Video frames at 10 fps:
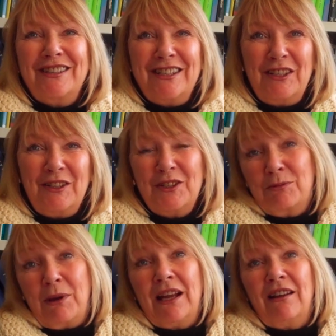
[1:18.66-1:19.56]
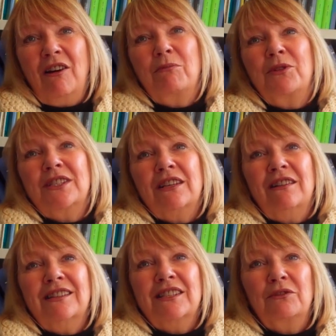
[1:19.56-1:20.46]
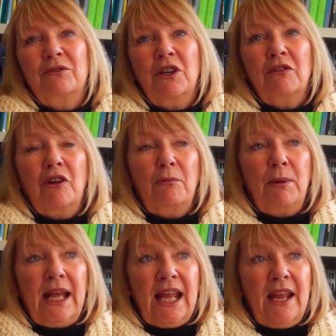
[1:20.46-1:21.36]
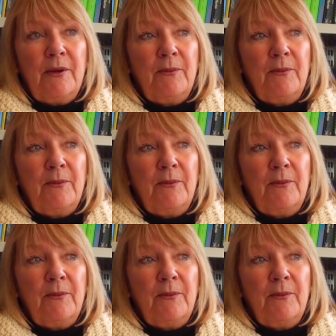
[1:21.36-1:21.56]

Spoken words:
to back up the science of her play.